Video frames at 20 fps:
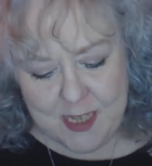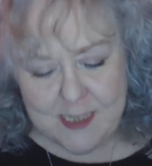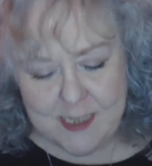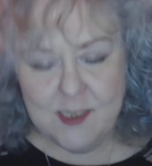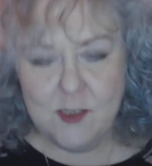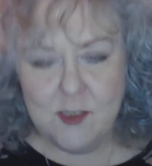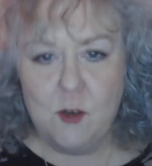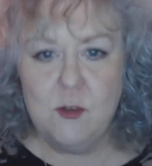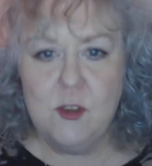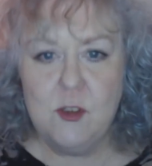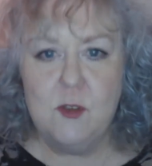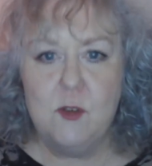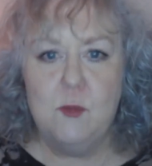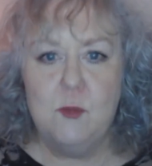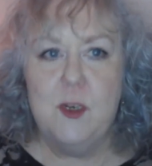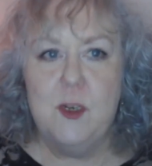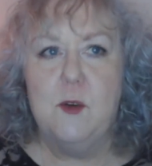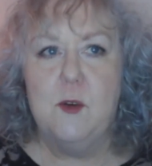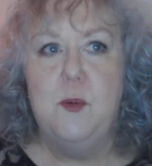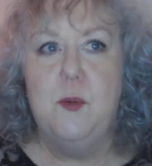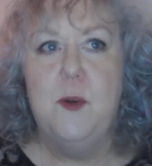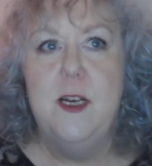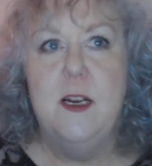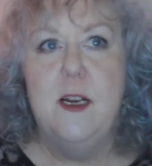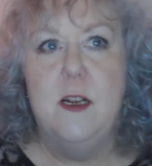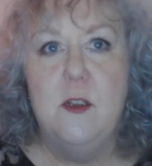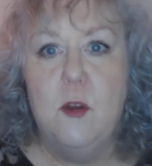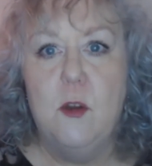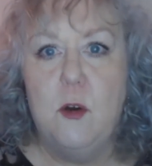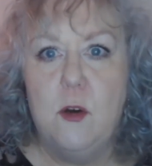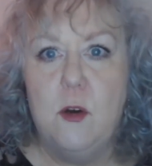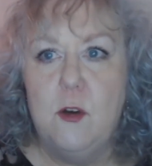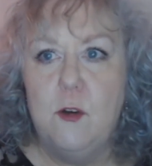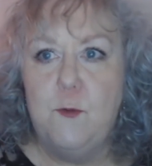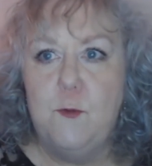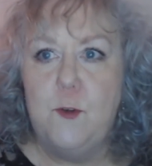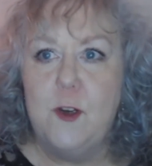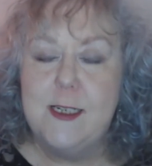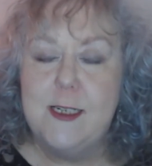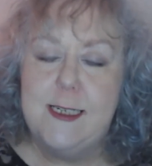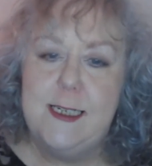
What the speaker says: It's also a week where a lot of